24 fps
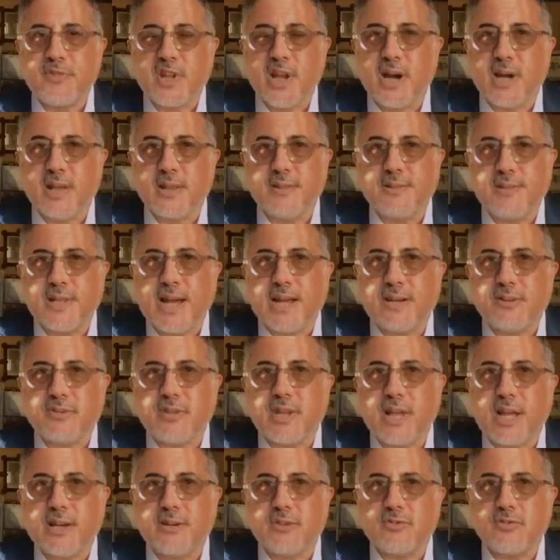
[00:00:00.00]
uh, that,
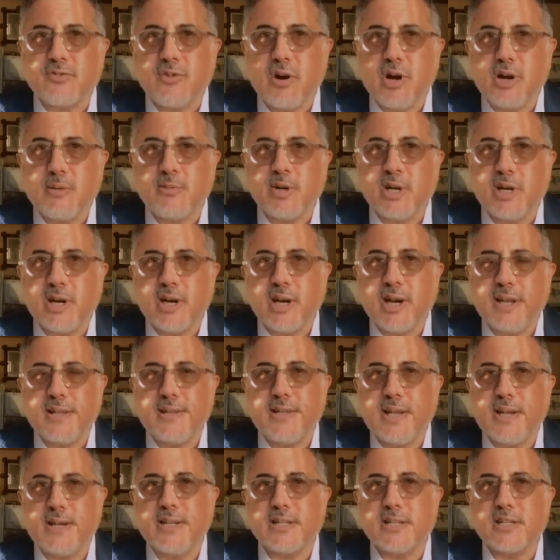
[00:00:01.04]
that trauma,
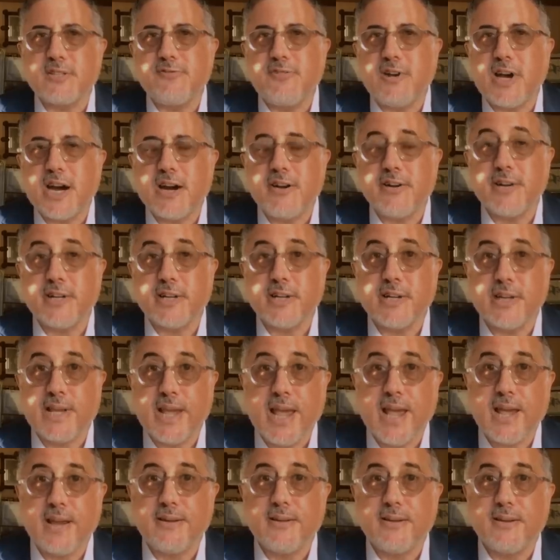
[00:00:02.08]
and then his firing
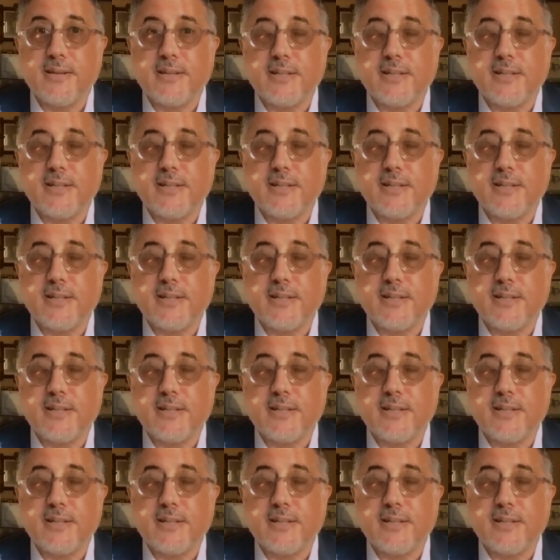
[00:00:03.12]
again